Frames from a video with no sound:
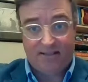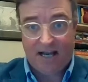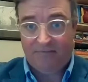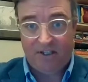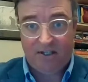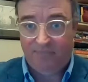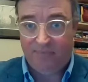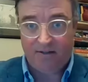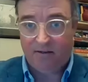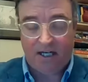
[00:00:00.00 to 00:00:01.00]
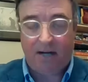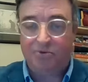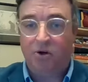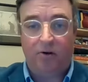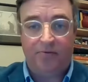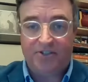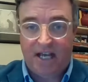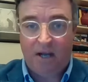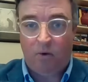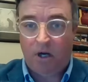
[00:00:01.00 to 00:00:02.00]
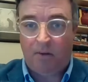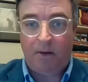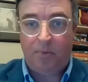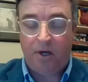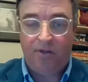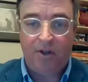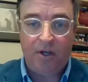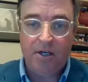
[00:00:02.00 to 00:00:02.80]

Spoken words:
They have to, the comptroller of state will come up with